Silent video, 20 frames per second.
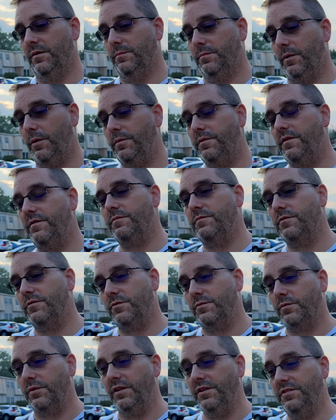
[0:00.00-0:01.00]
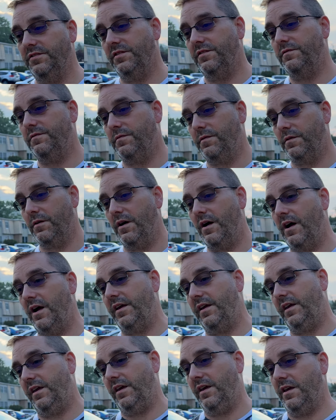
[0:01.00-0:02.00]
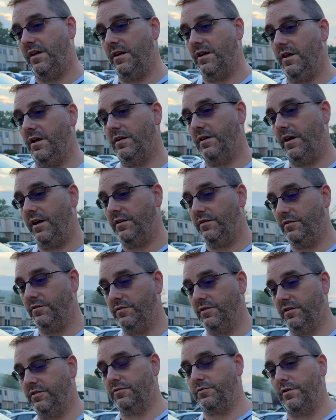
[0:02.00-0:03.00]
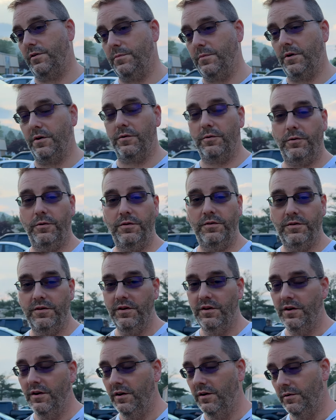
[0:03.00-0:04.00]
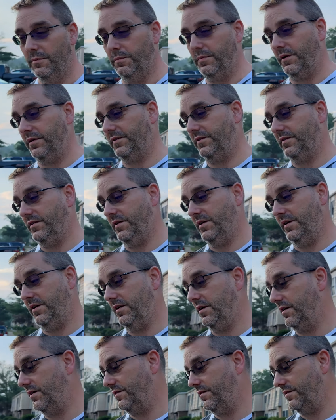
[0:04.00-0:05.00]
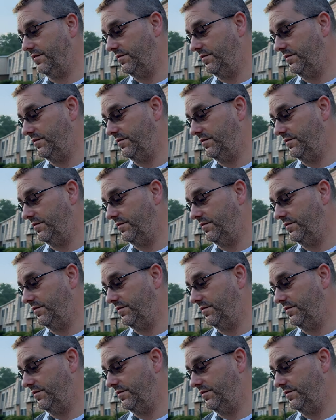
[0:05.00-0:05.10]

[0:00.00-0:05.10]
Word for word: Both of them were listed for high heat and, and extreme cold, but the uh,